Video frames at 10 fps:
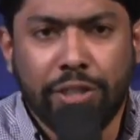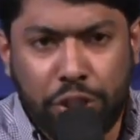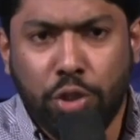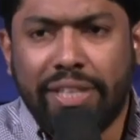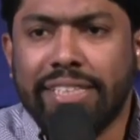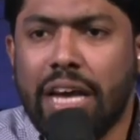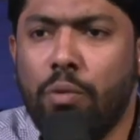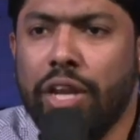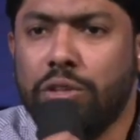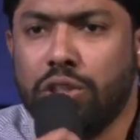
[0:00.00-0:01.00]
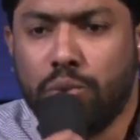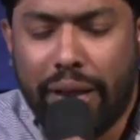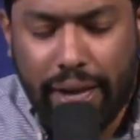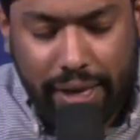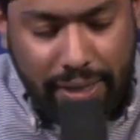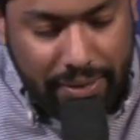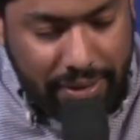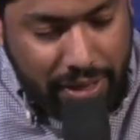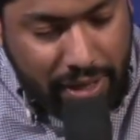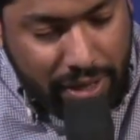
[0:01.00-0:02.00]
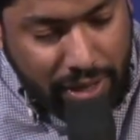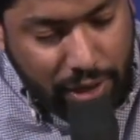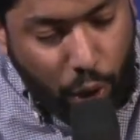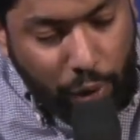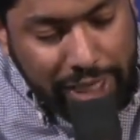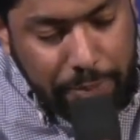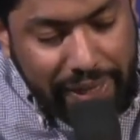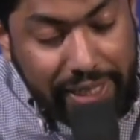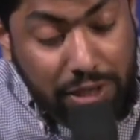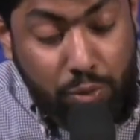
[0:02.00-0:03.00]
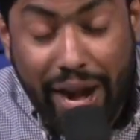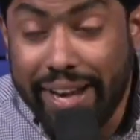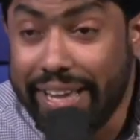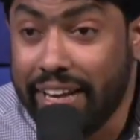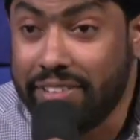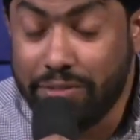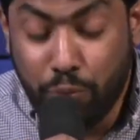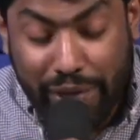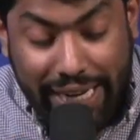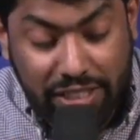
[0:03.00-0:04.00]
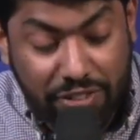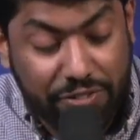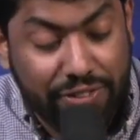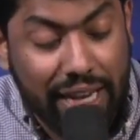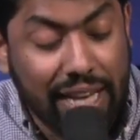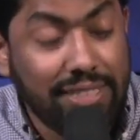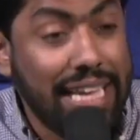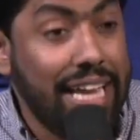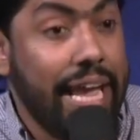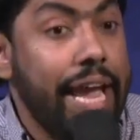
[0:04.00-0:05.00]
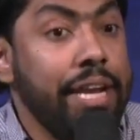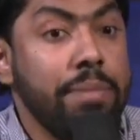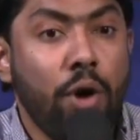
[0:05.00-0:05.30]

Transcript: Two things I want you to dwell. The Holy Spirit is ready and willing to fill us at any